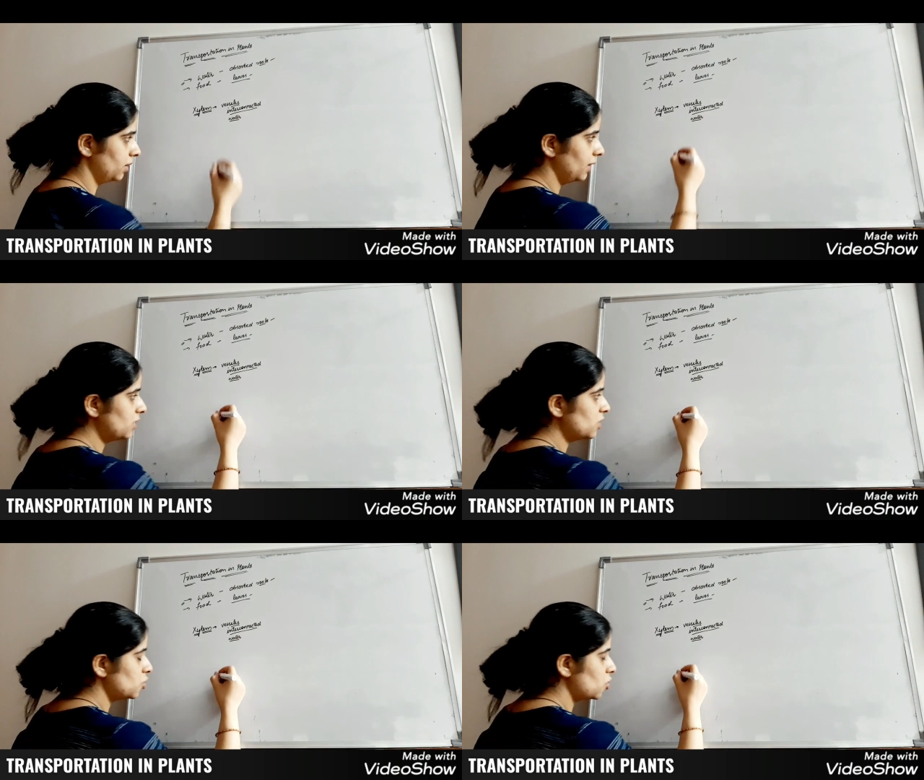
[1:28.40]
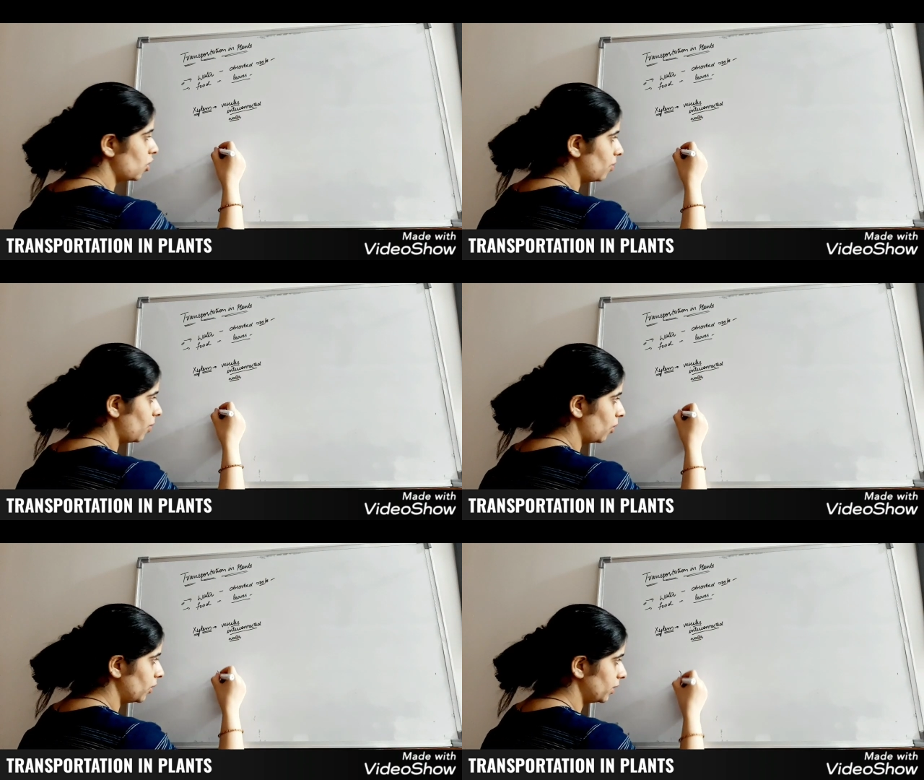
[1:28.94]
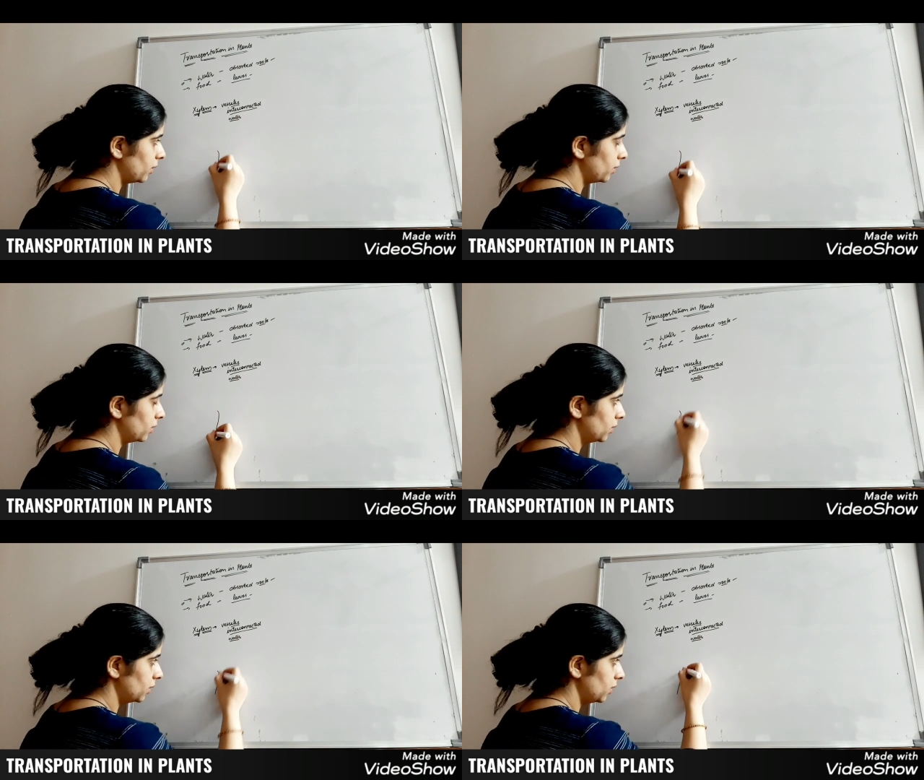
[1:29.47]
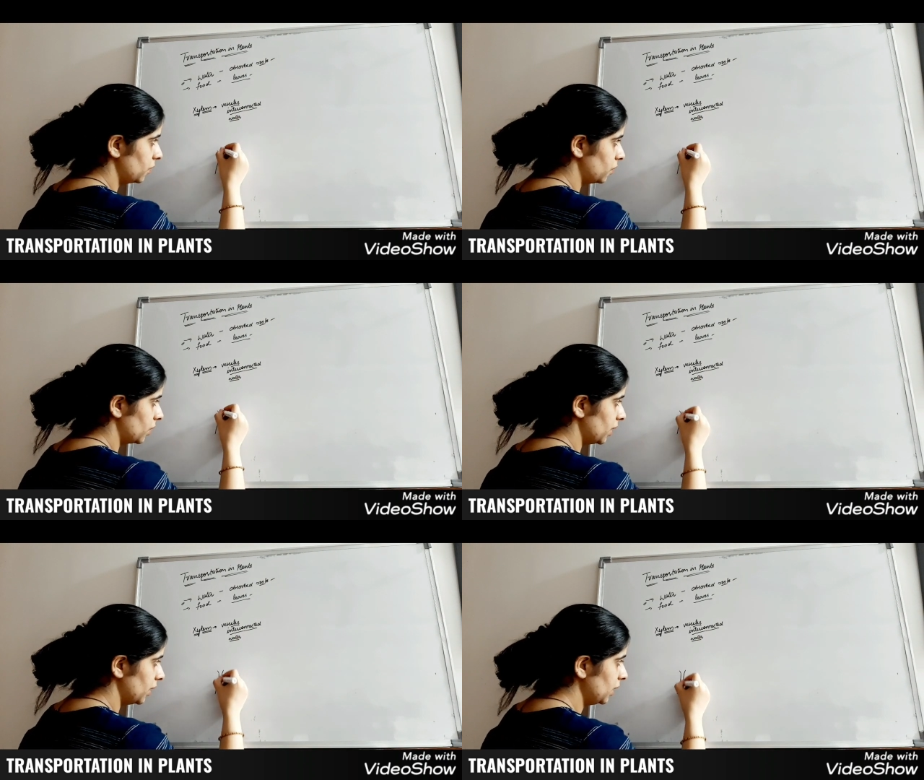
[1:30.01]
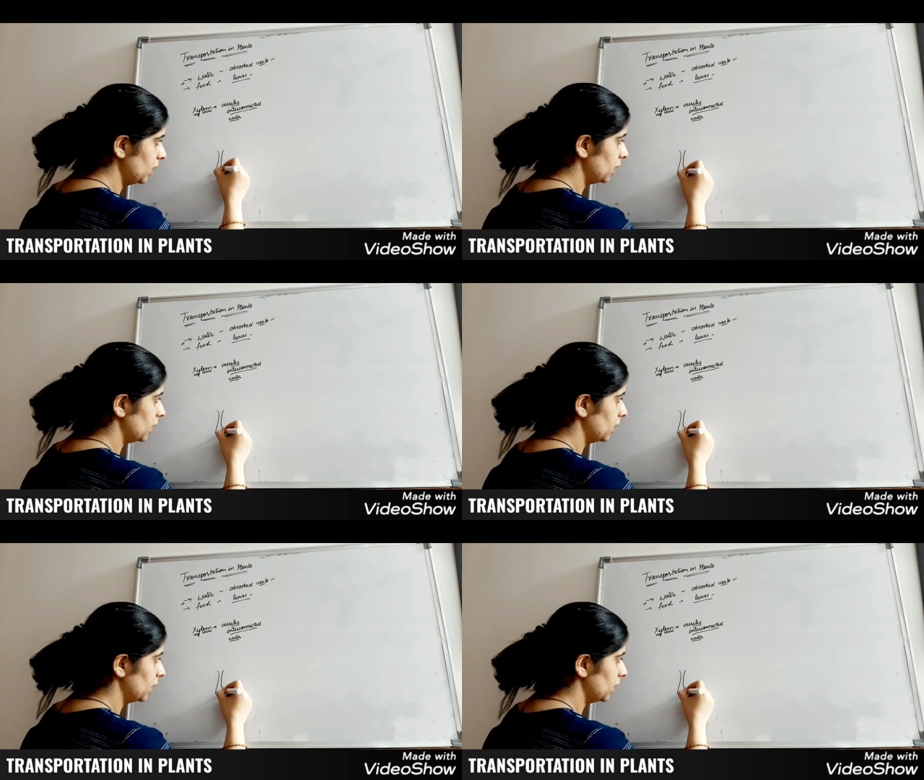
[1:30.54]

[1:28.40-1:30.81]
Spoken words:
Let's talk about a tree.